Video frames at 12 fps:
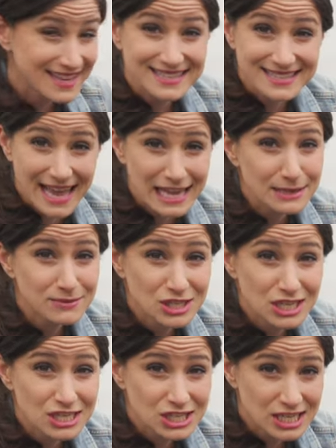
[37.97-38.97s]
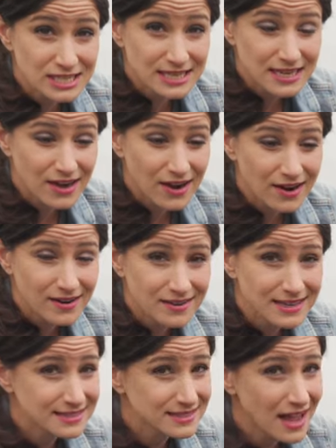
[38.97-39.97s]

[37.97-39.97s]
This AMG GTR is